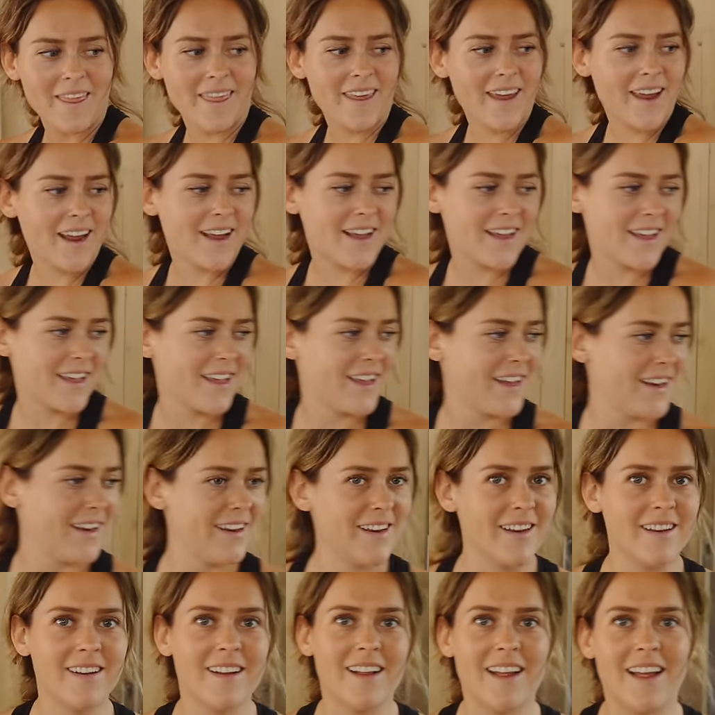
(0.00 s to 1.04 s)
you think?
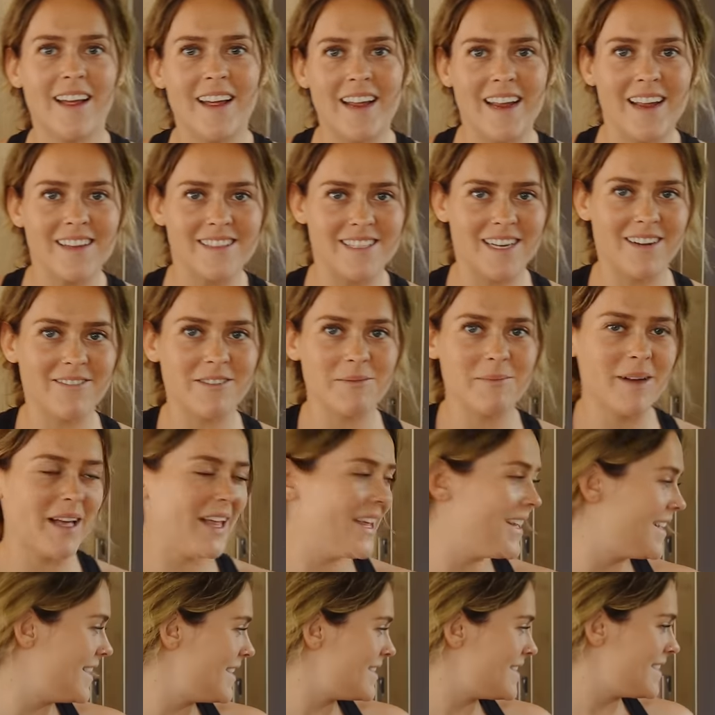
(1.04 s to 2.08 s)
It's not for
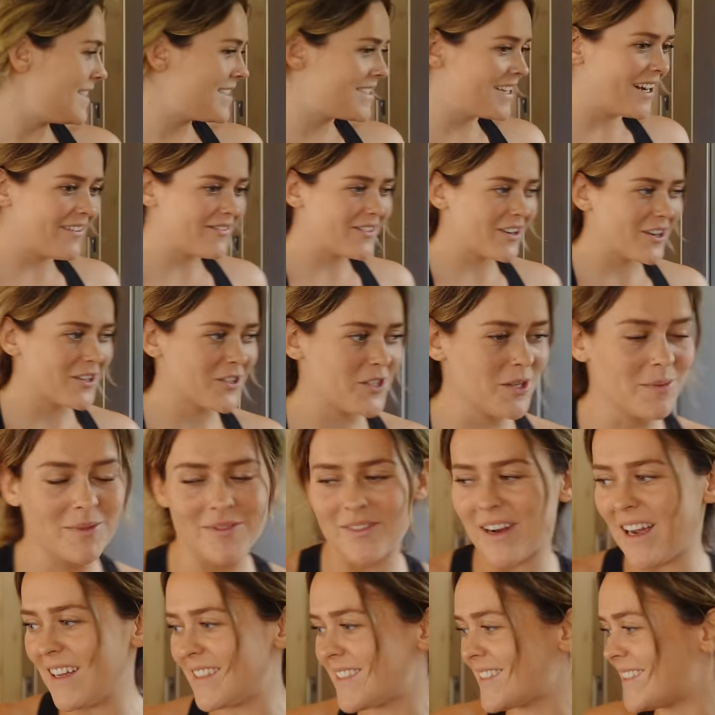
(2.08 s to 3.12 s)
Bella and Izzy, it's not for our
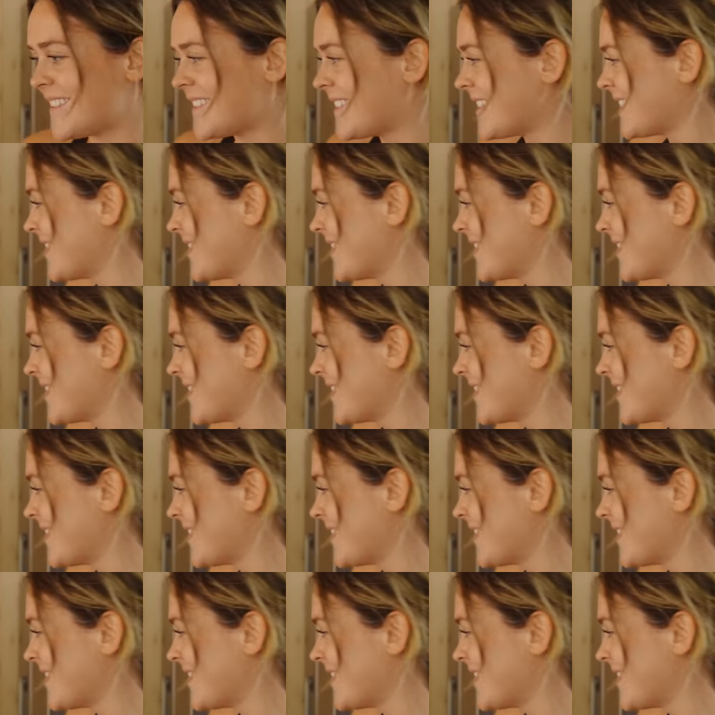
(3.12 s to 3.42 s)
supervisors.